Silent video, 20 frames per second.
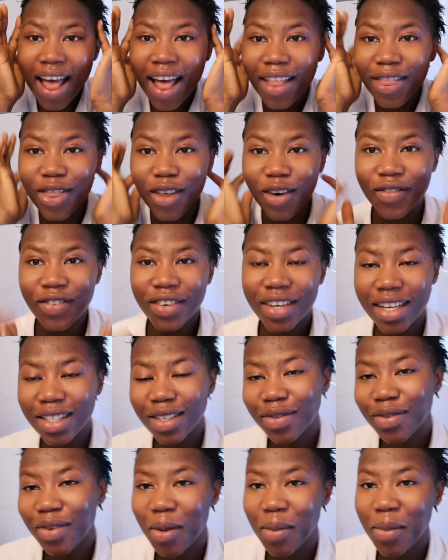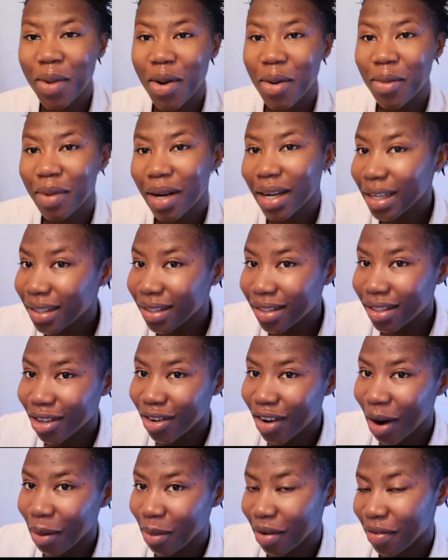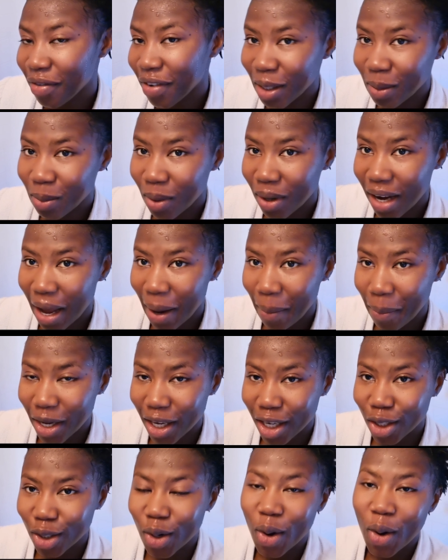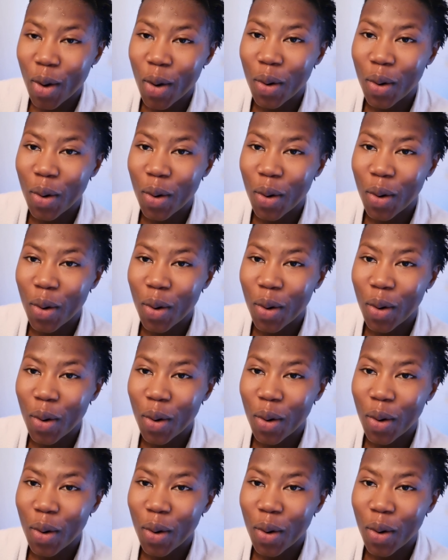And don't forget to follow me on my Instagram, my Facebook like page.